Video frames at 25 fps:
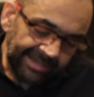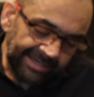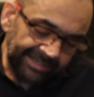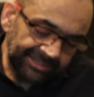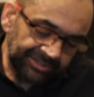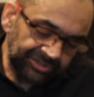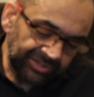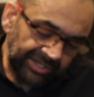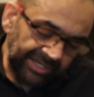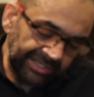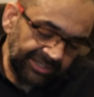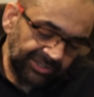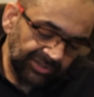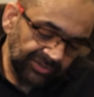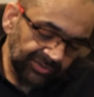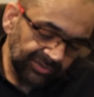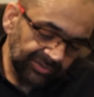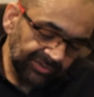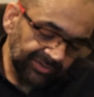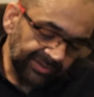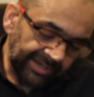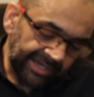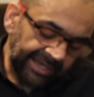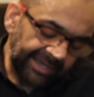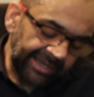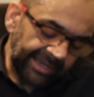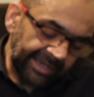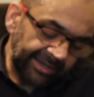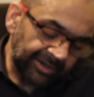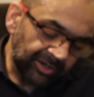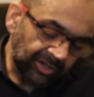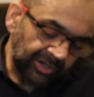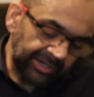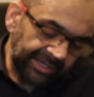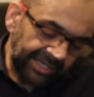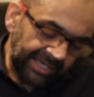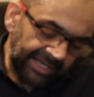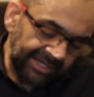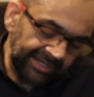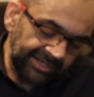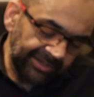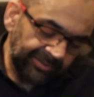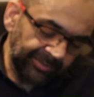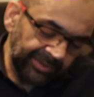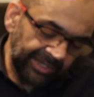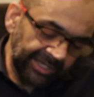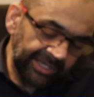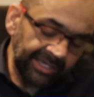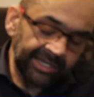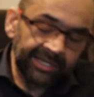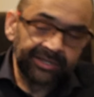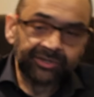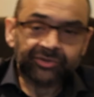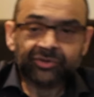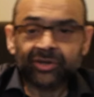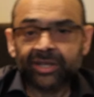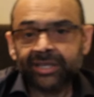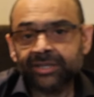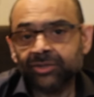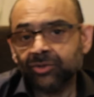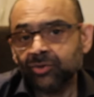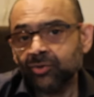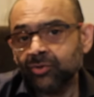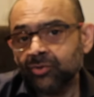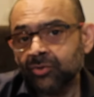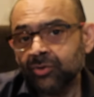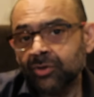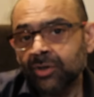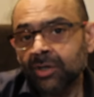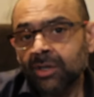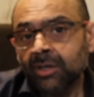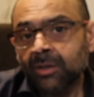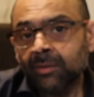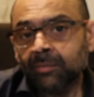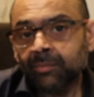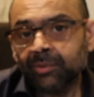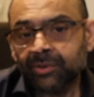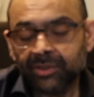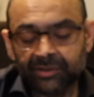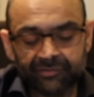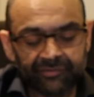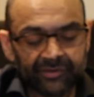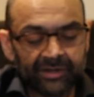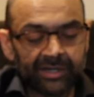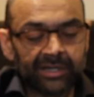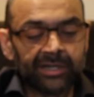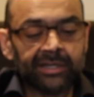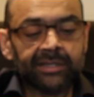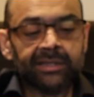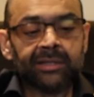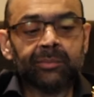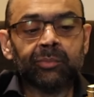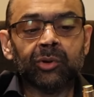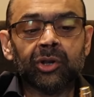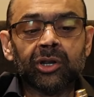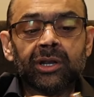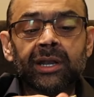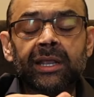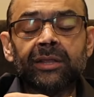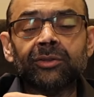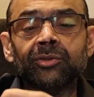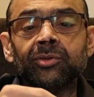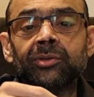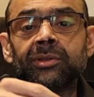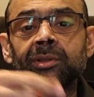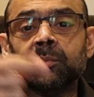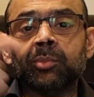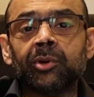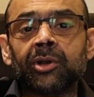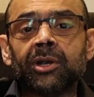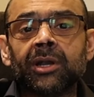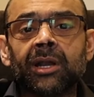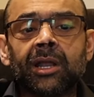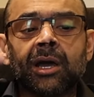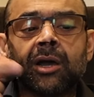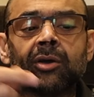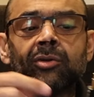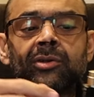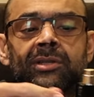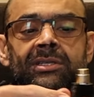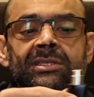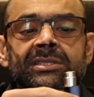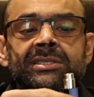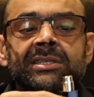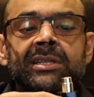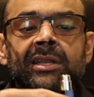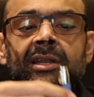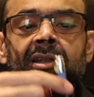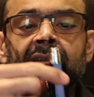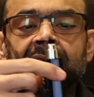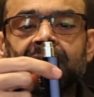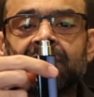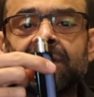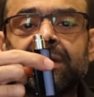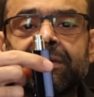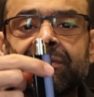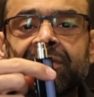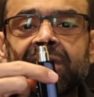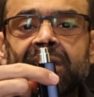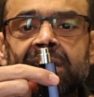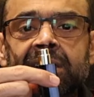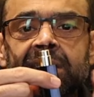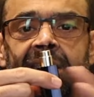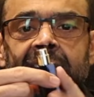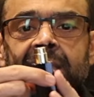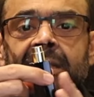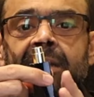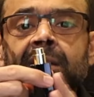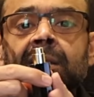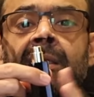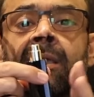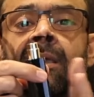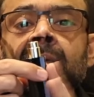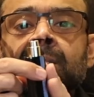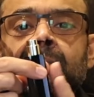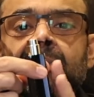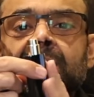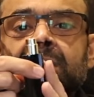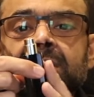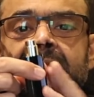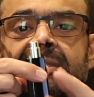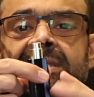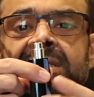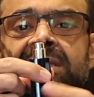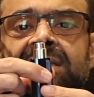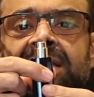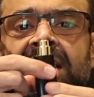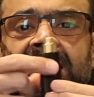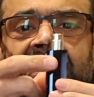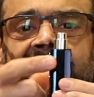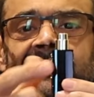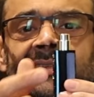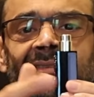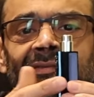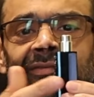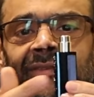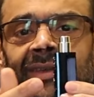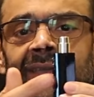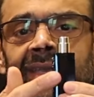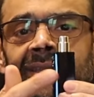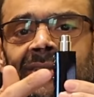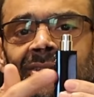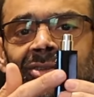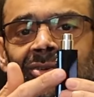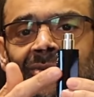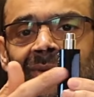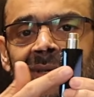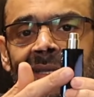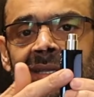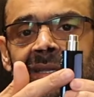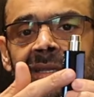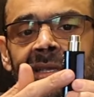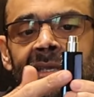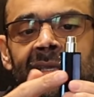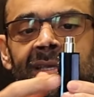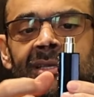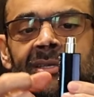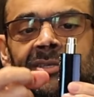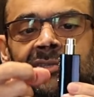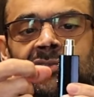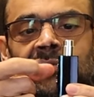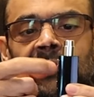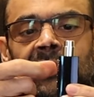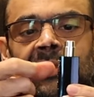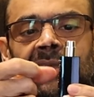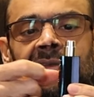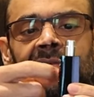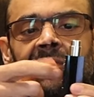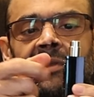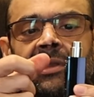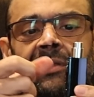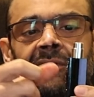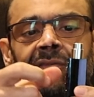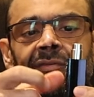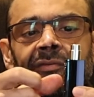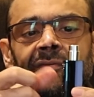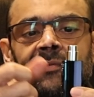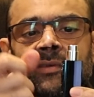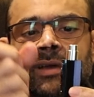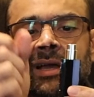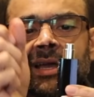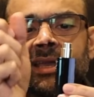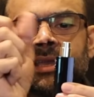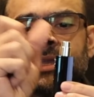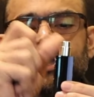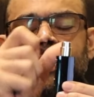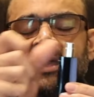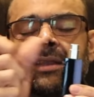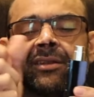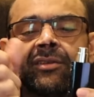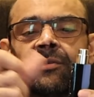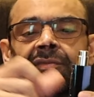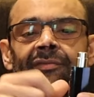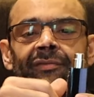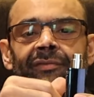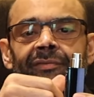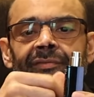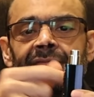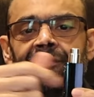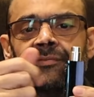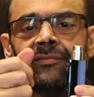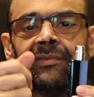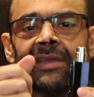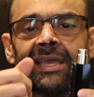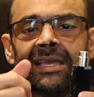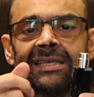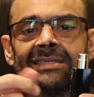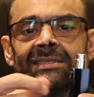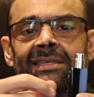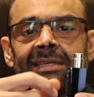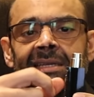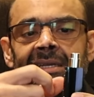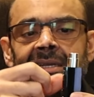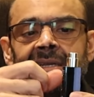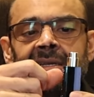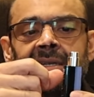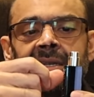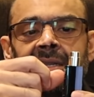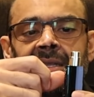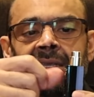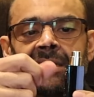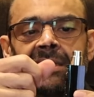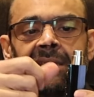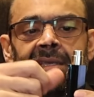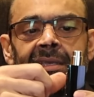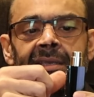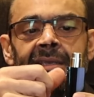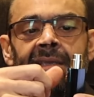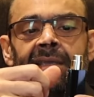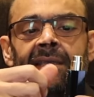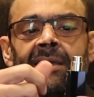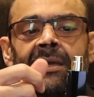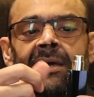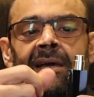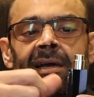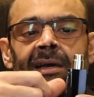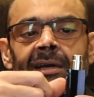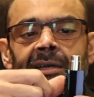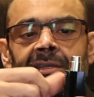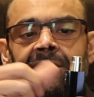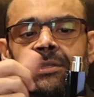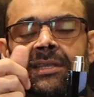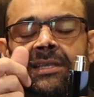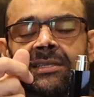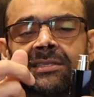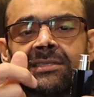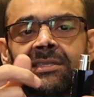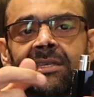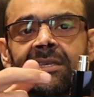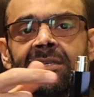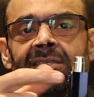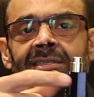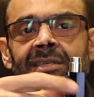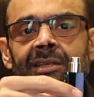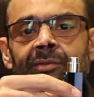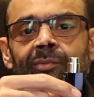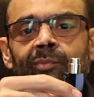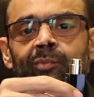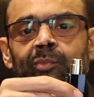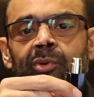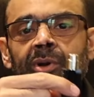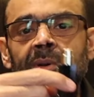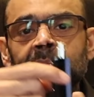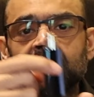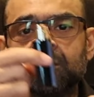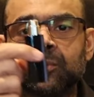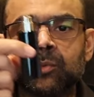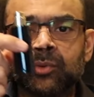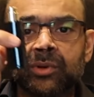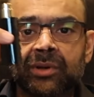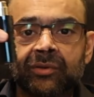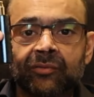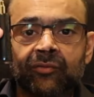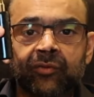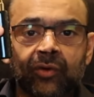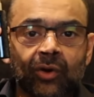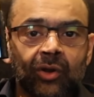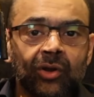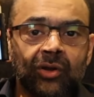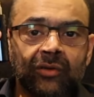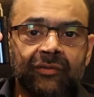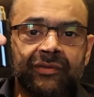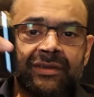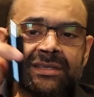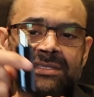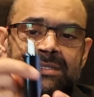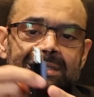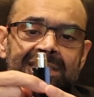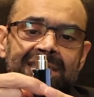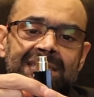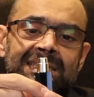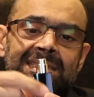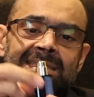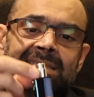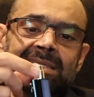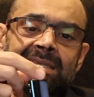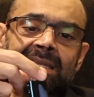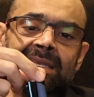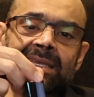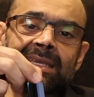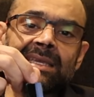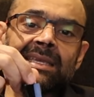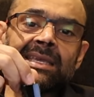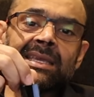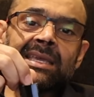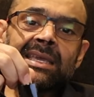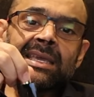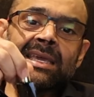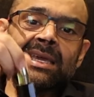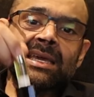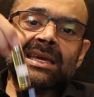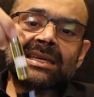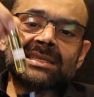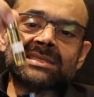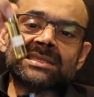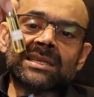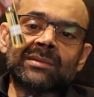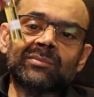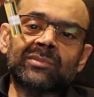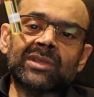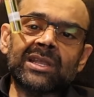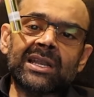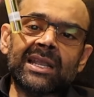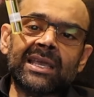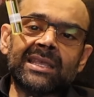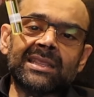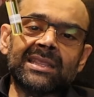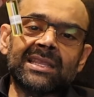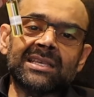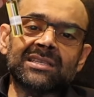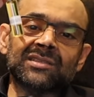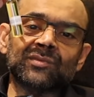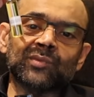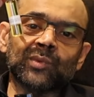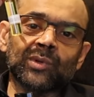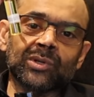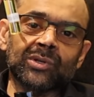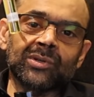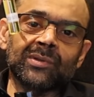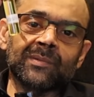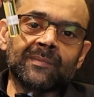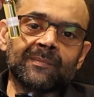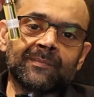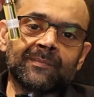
I got carried away. I tried to put the funnel in the bottle. I took the bottle out instead of leaving it in, because this has some weight to it. So even if I kind of accidentally touch this, it probably wouldn't fall off as easily as something like this would.